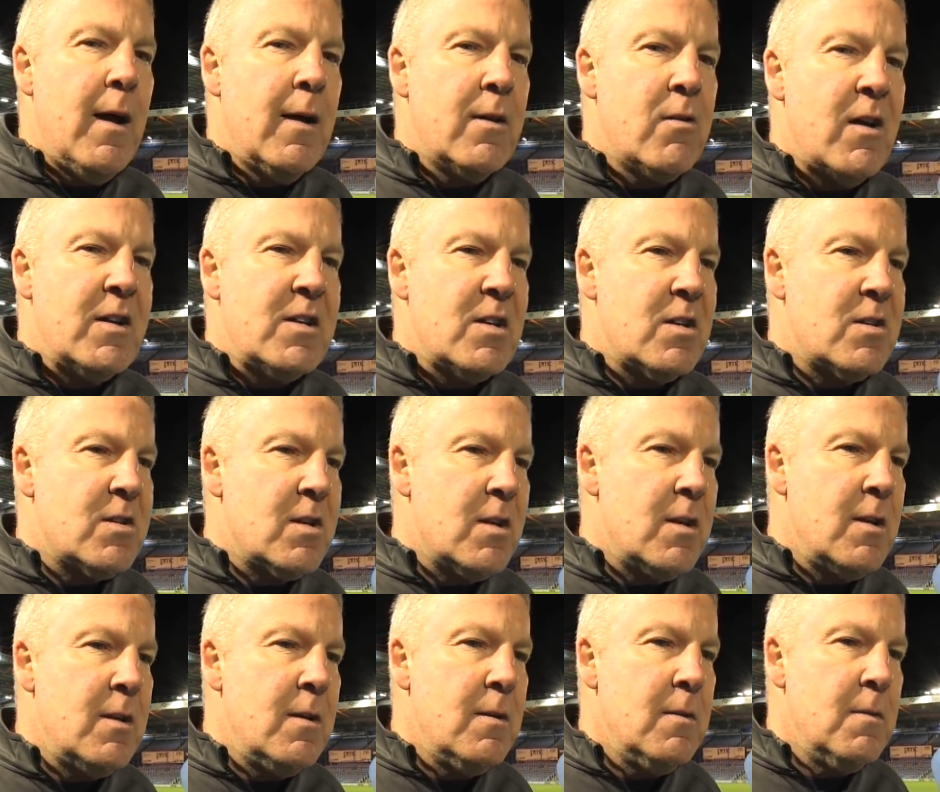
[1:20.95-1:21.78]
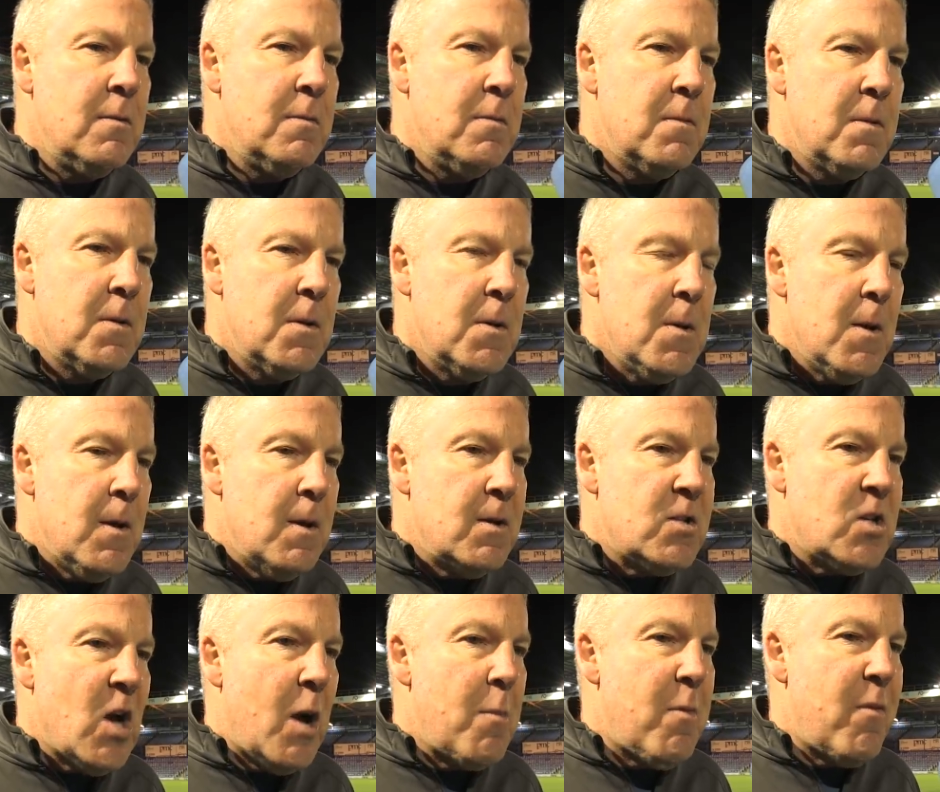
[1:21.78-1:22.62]
Great to see
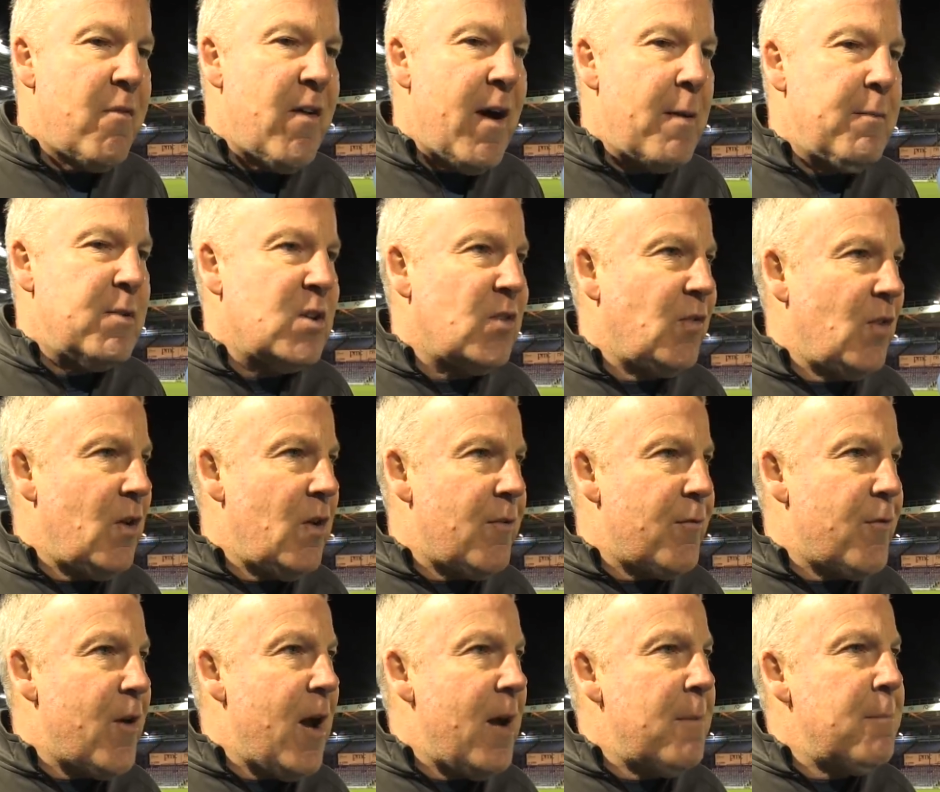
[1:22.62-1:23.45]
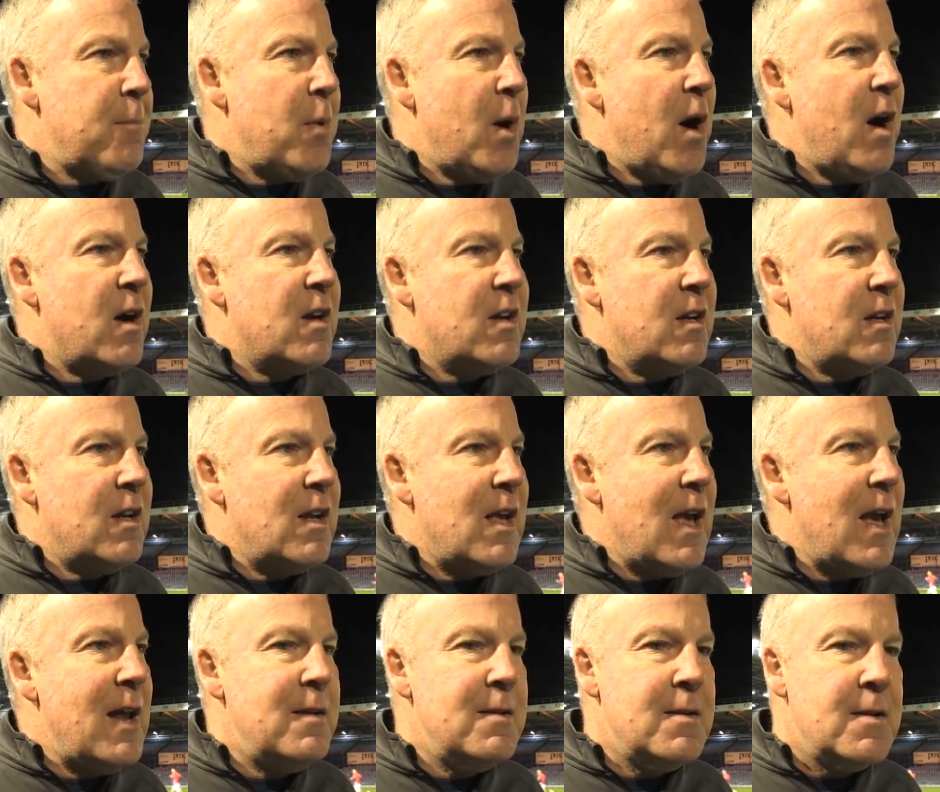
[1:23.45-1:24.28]
type of atmosphere at Fratton Park at
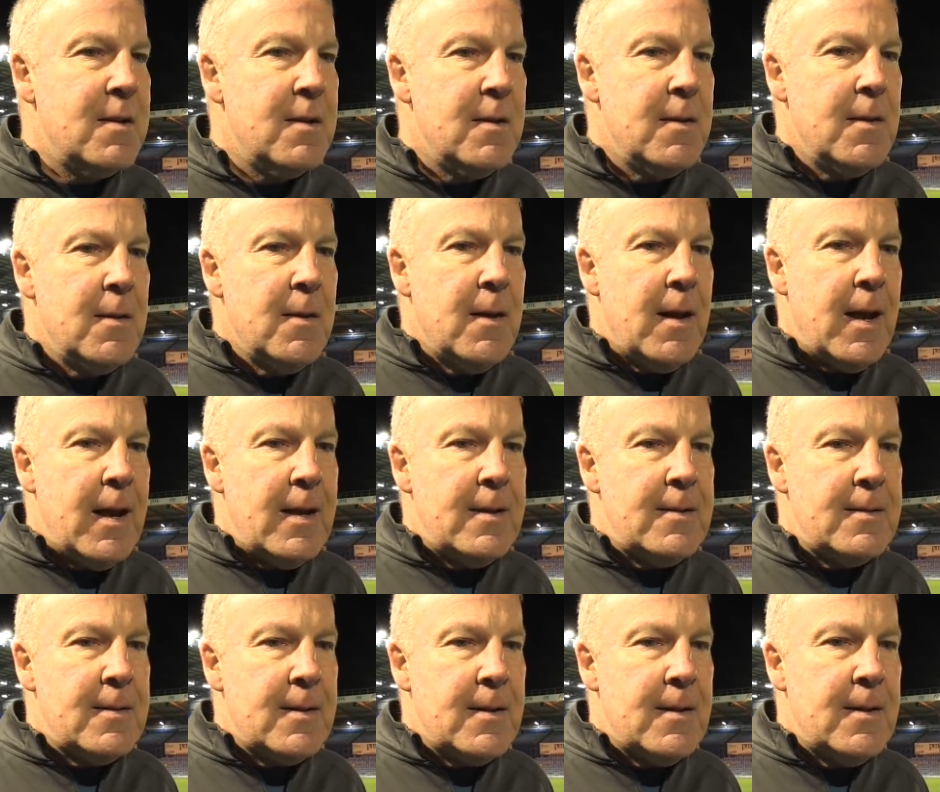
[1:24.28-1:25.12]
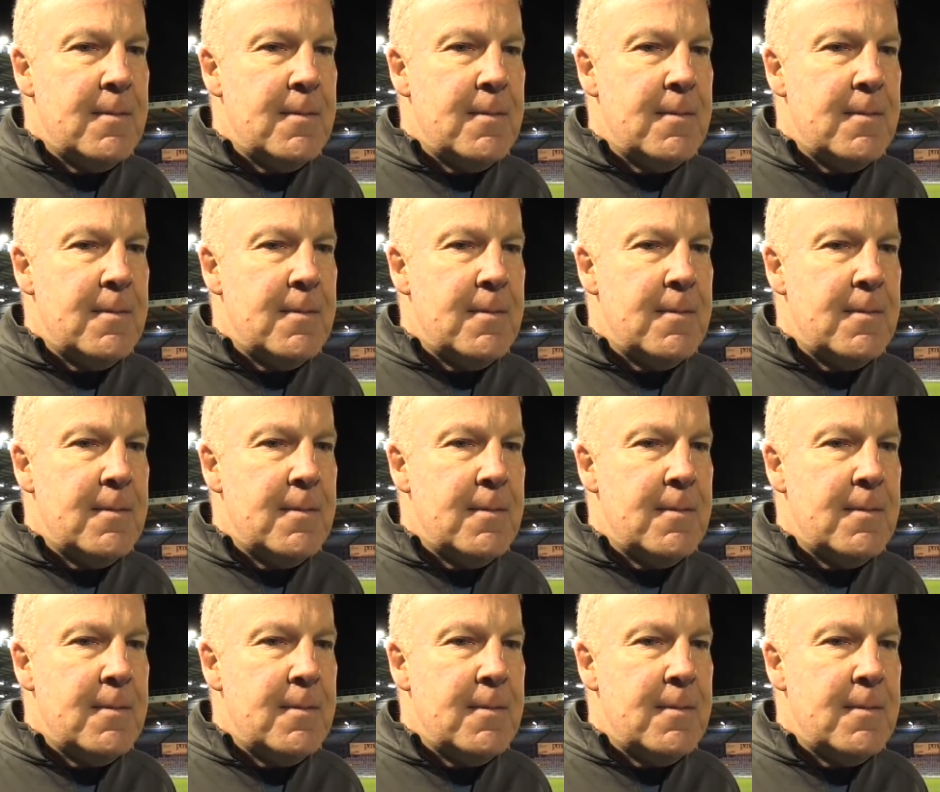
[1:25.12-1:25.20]
the end, and